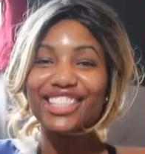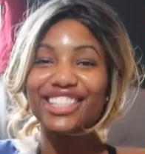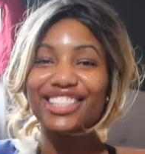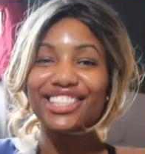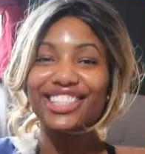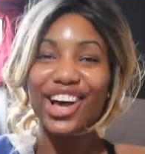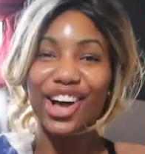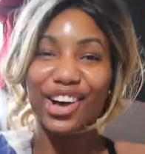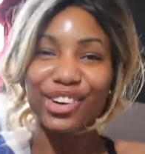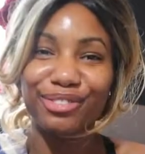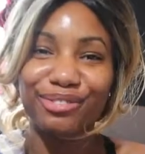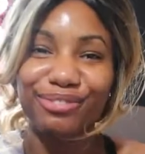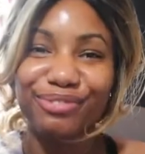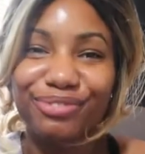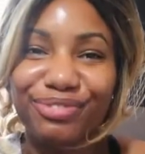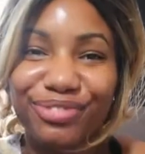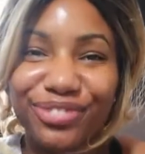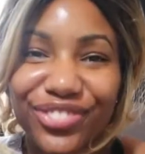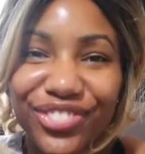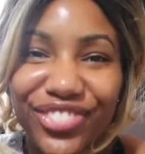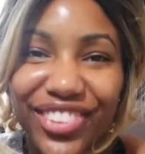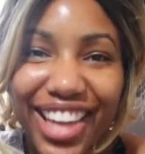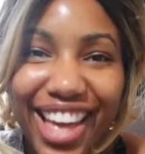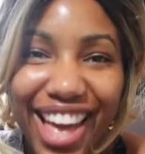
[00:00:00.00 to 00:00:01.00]
So
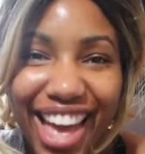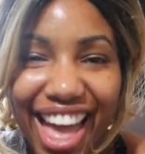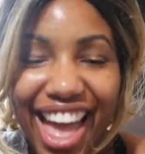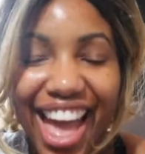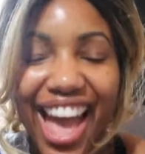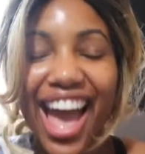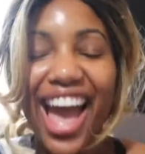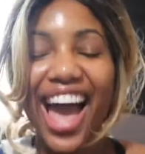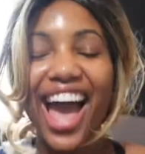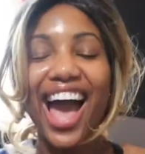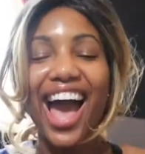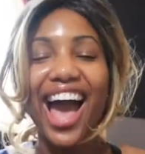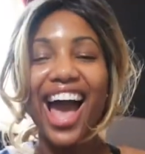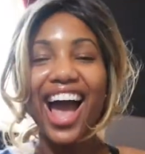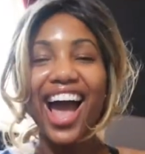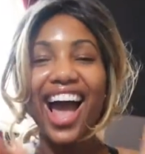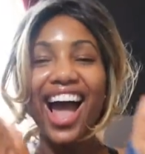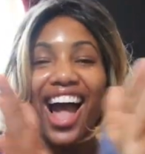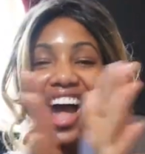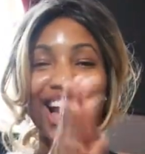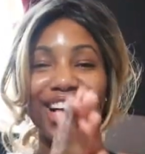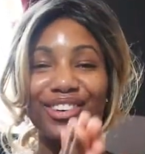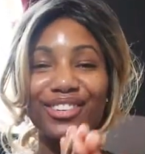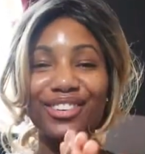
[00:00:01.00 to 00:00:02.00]

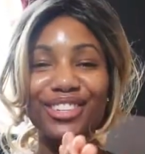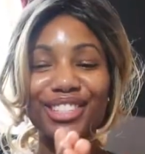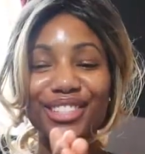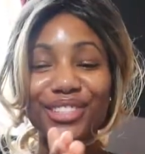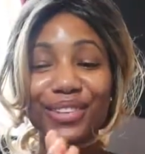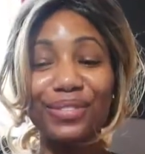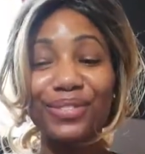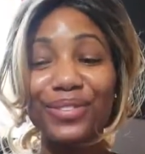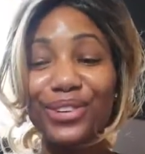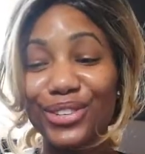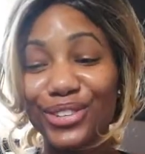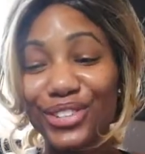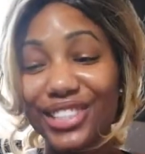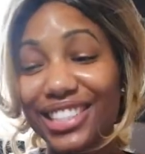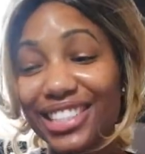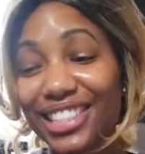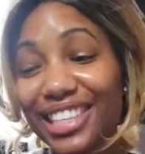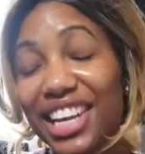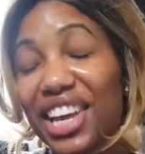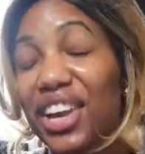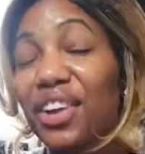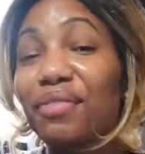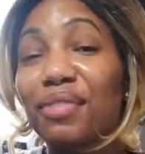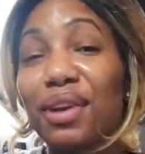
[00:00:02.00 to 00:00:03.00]
I was supposed
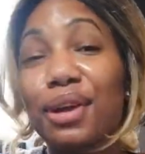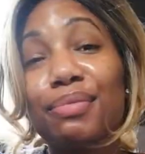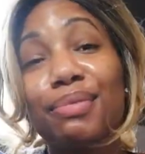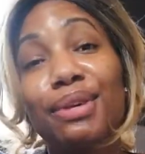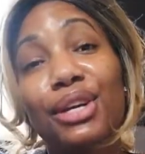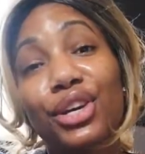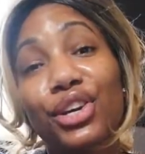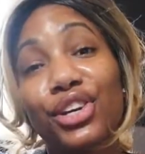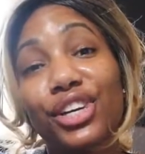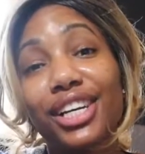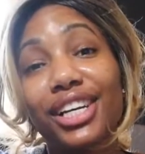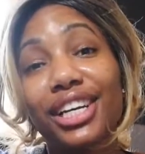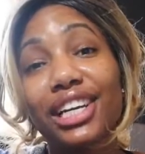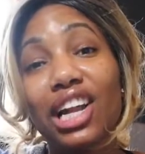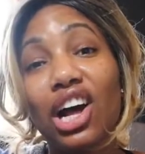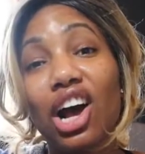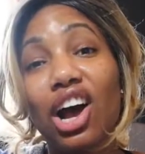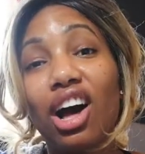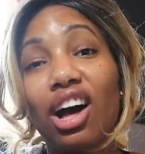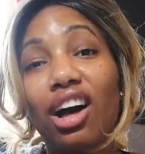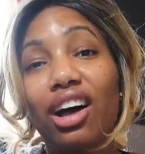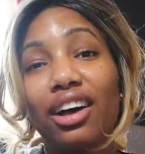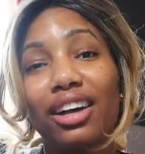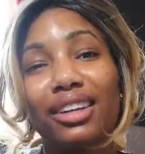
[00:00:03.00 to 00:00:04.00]
to get my period
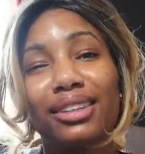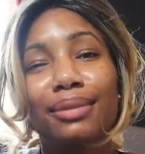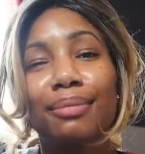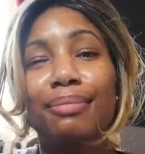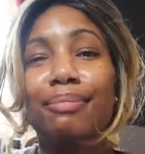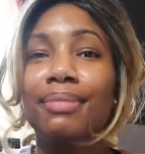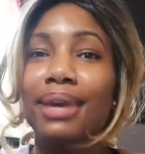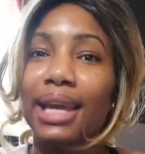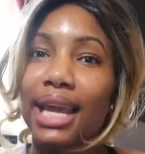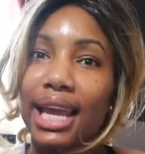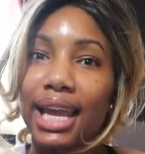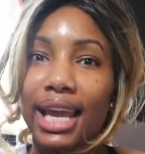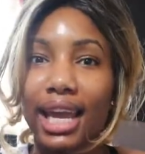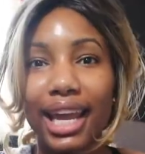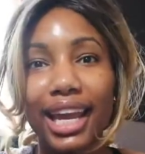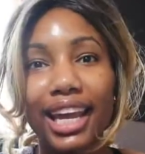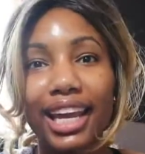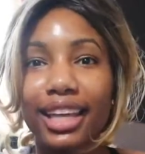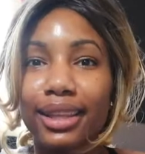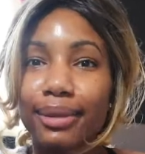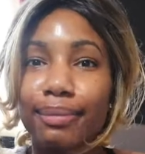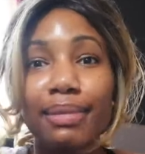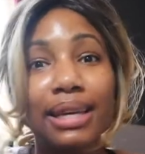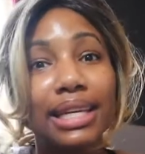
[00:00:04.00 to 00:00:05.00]
on May
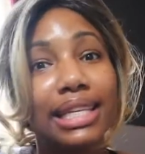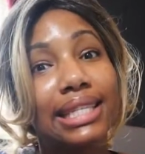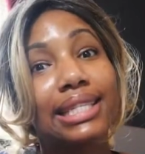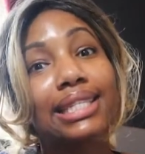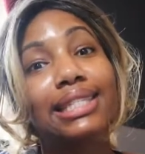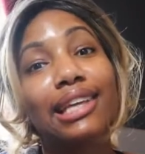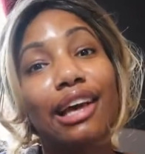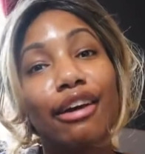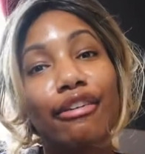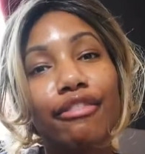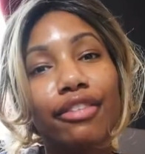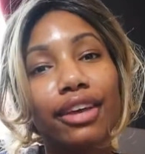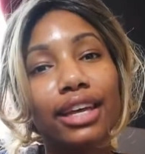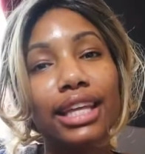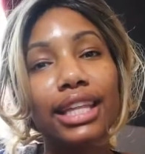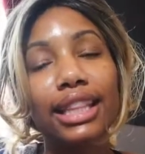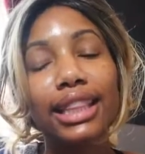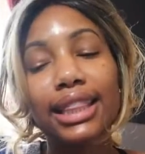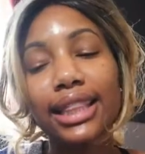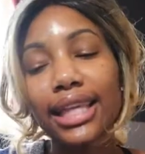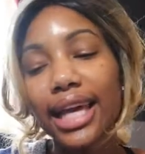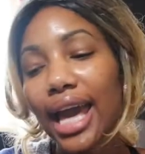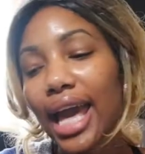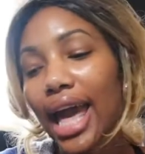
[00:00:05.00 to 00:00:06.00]
8th, May
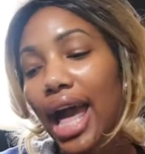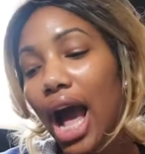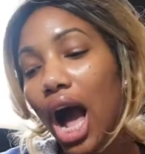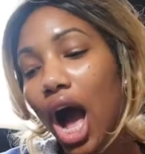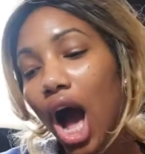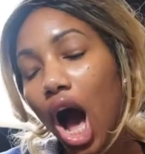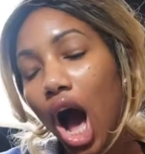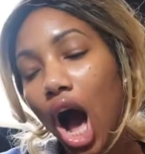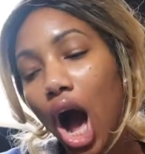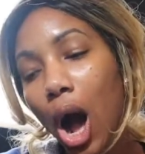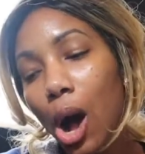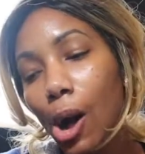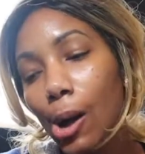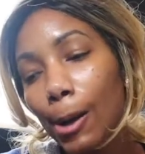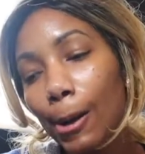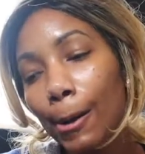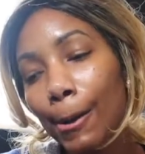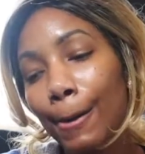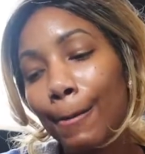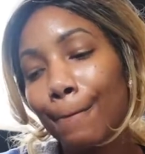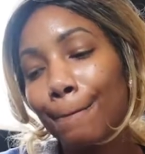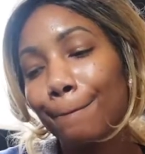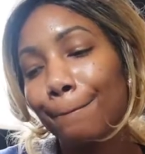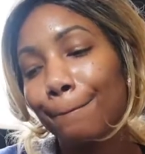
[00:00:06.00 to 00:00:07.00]
7th.
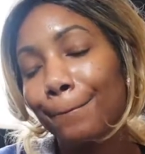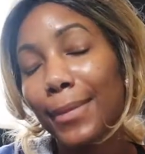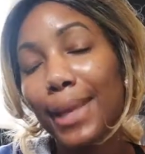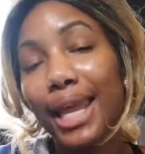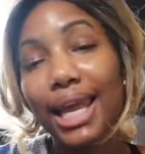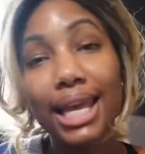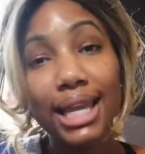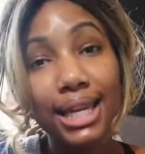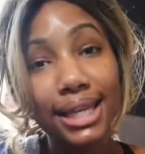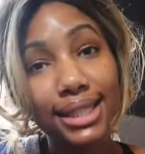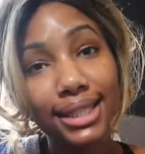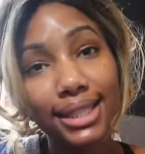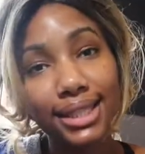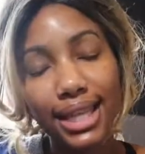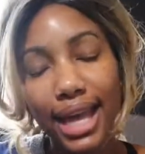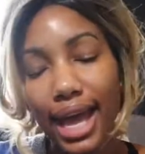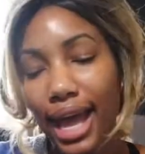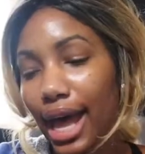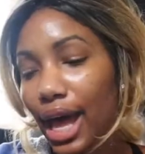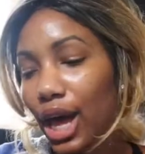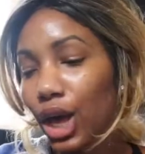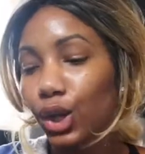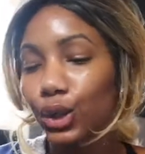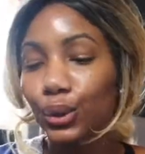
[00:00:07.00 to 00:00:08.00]
It is
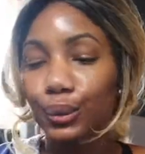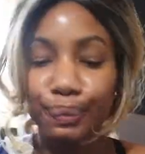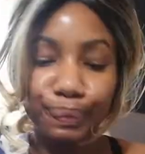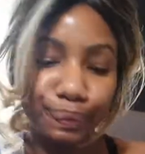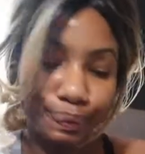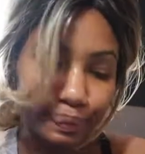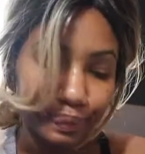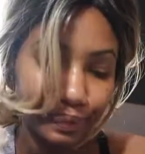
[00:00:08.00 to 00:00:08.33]
now